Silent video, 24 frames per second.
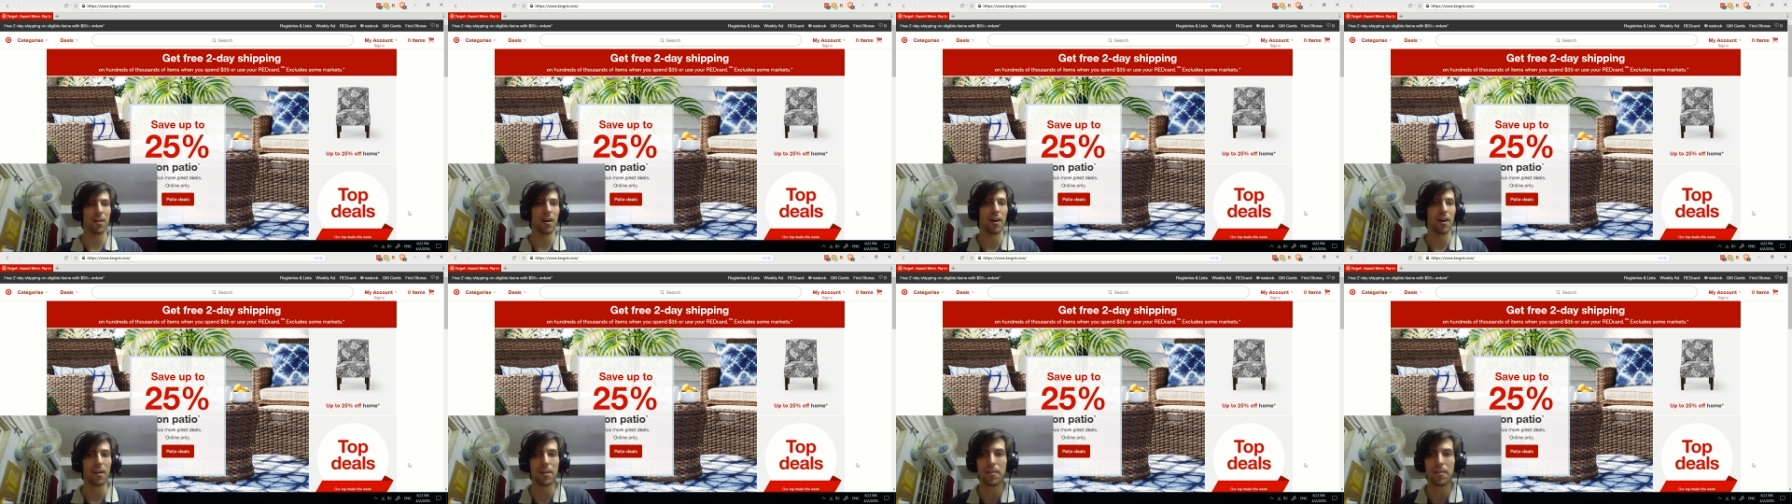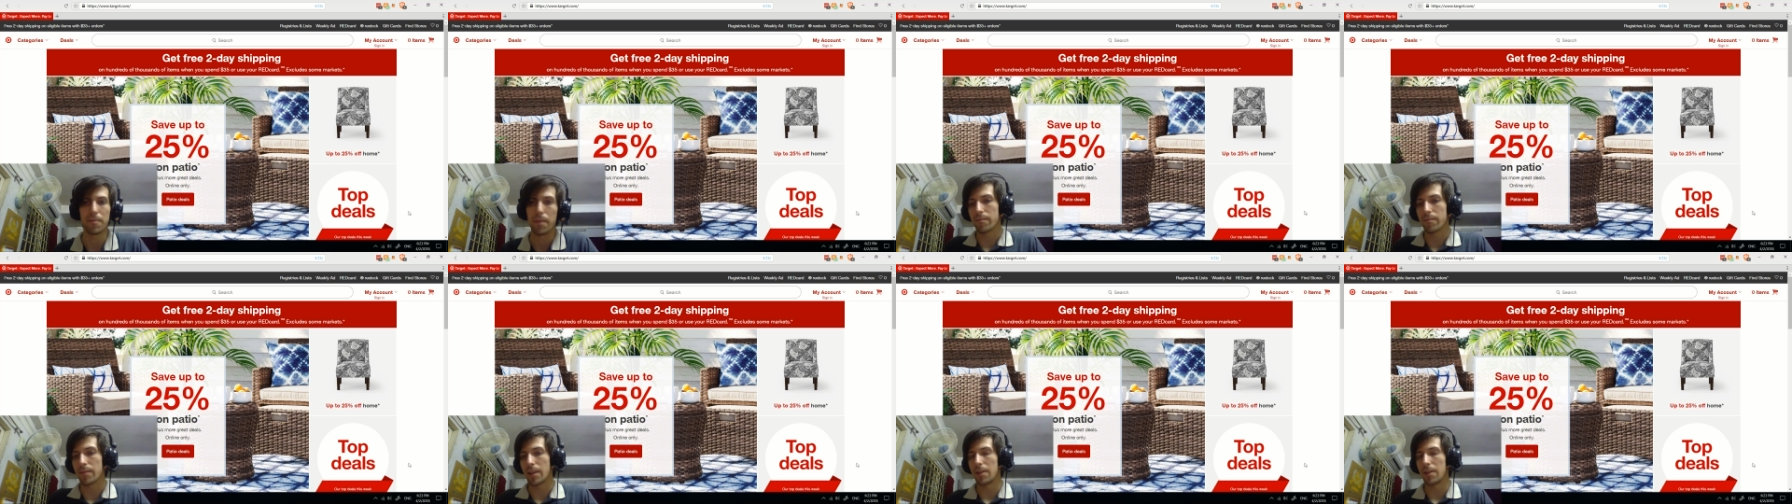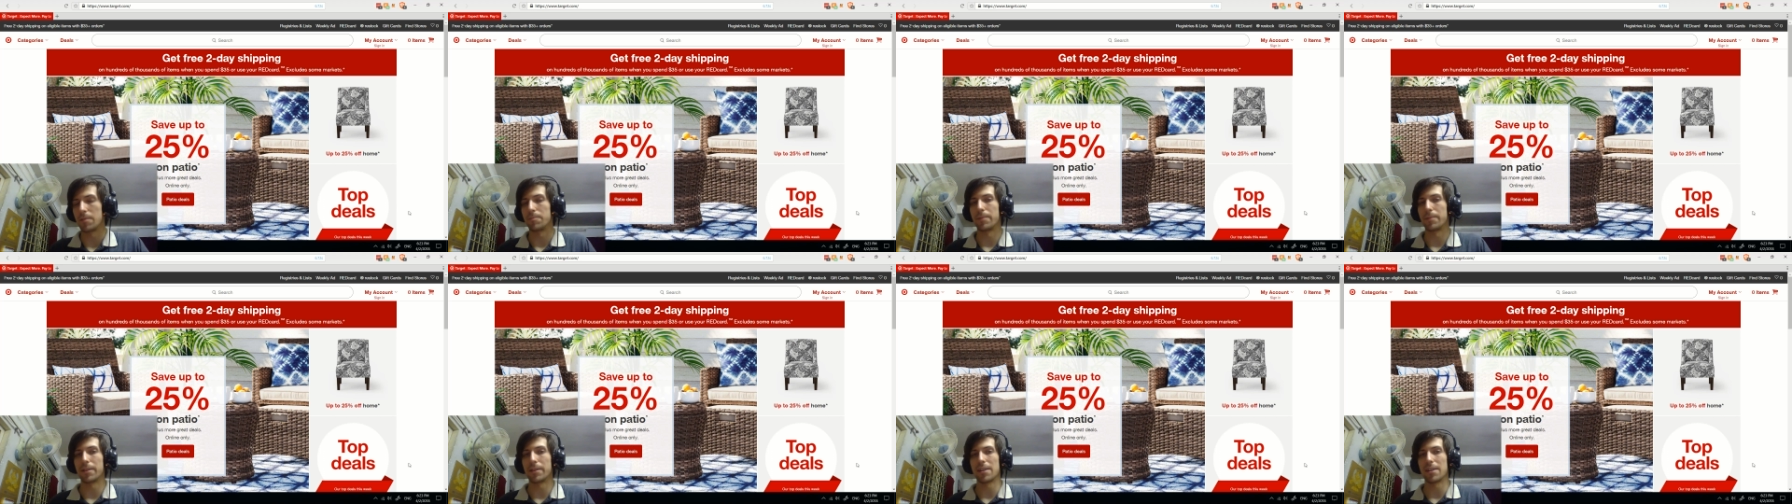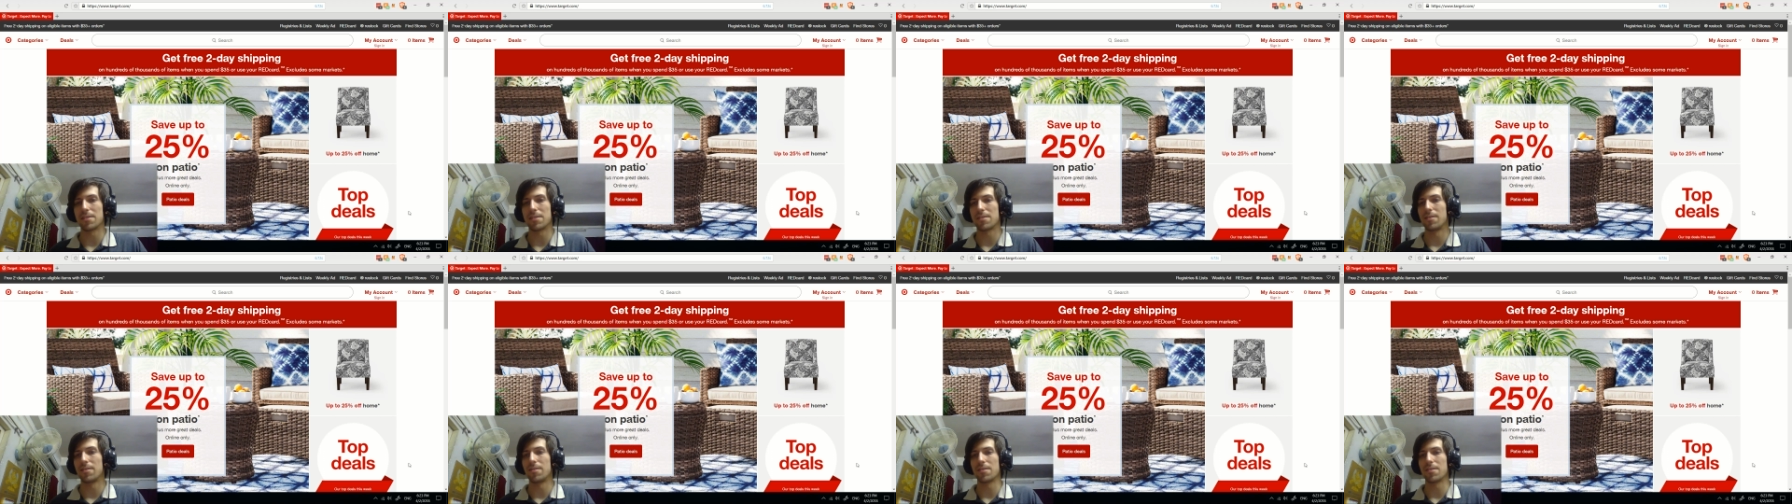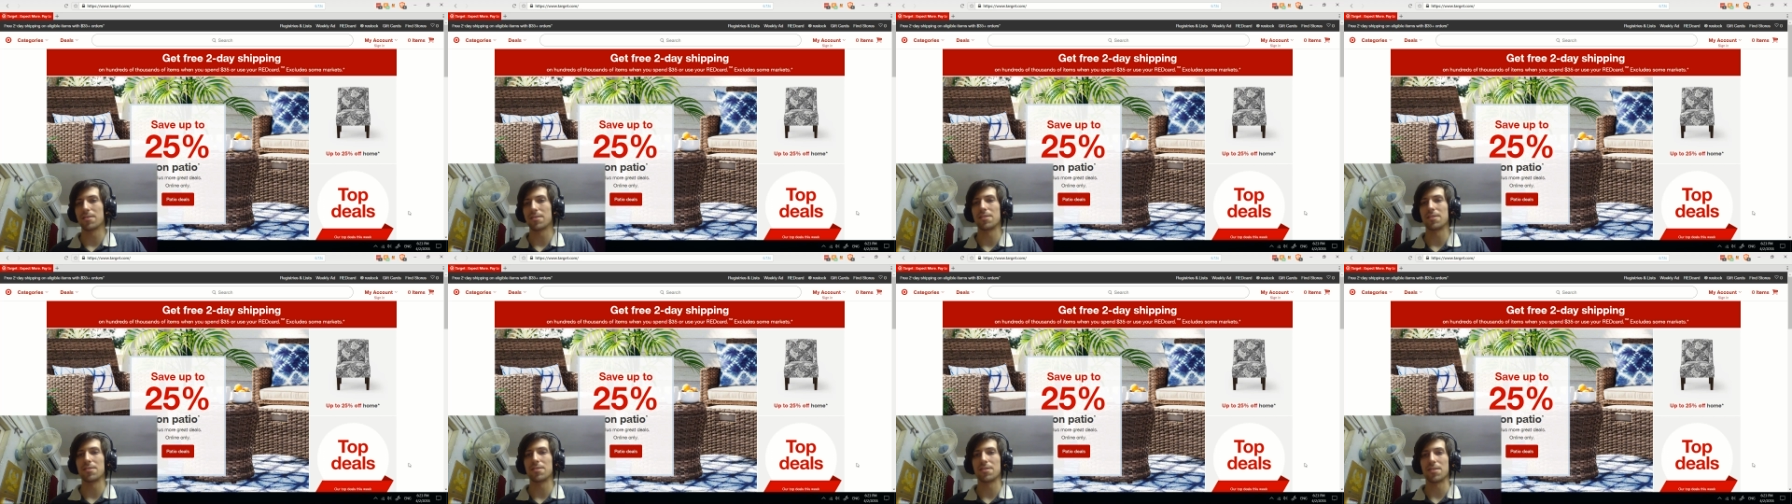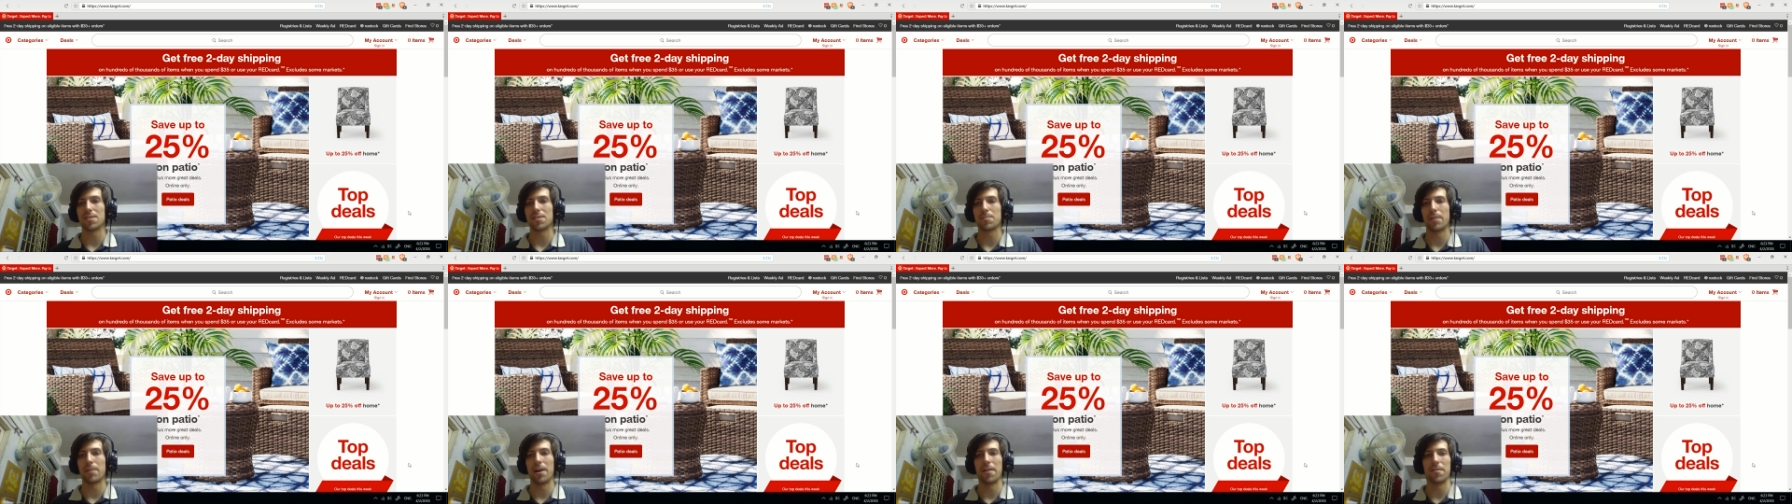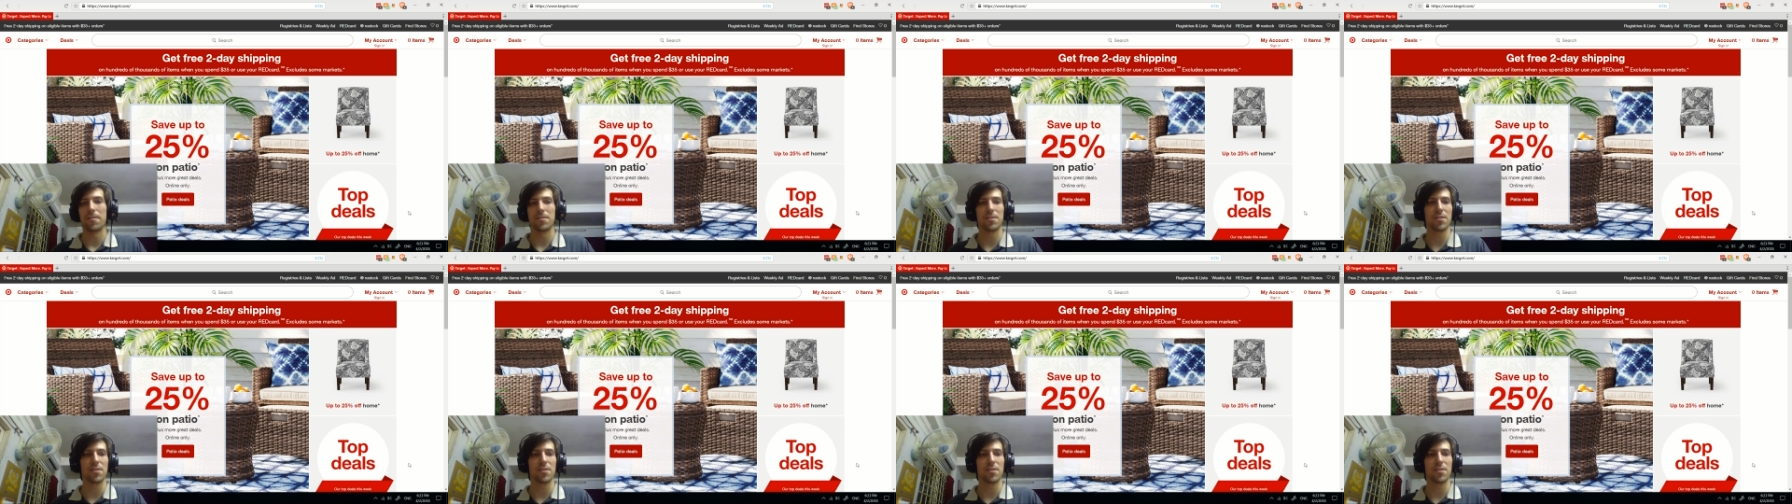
on it, but that's long since expired.